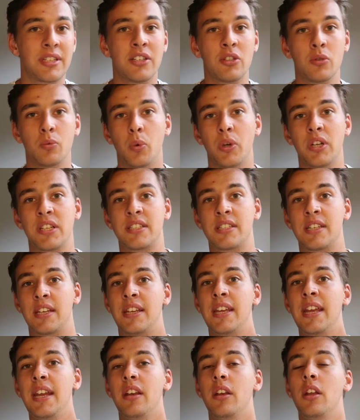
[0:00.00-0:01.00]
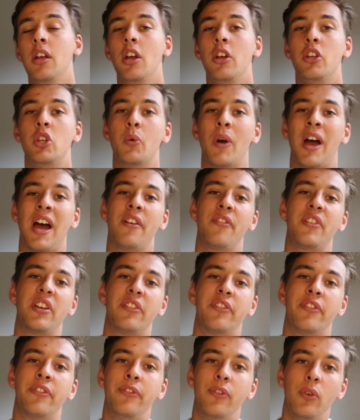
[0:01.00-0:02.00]
since once again you have
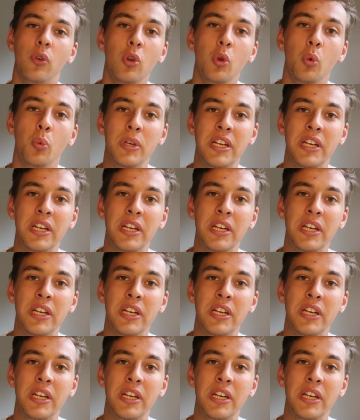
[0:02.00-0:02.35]
a full